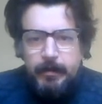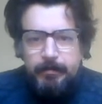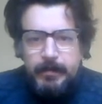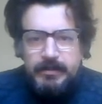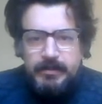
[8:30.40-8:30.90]

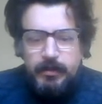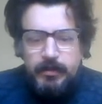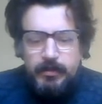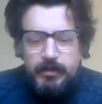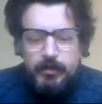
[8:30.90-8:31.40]
So
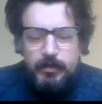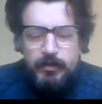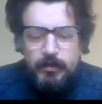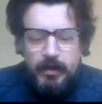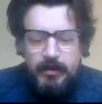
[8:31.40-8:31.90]
you
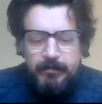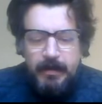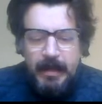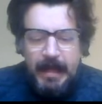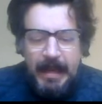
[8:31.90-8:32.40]
kind of
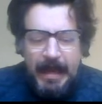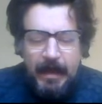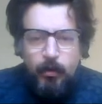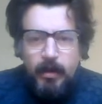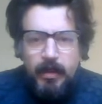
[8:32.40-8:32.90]

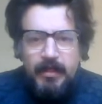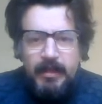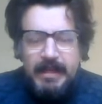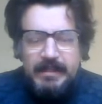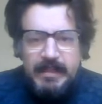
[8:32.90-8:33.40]
allow the
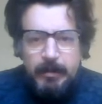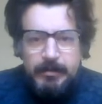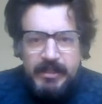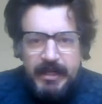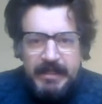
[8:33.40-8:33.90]
less
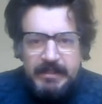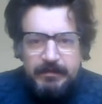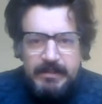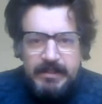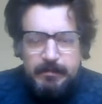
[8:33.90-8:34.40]
damaging
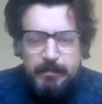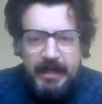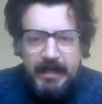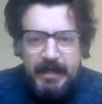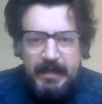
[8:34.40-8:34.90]
activities
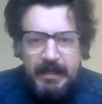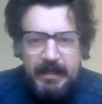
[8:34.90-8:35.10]
back in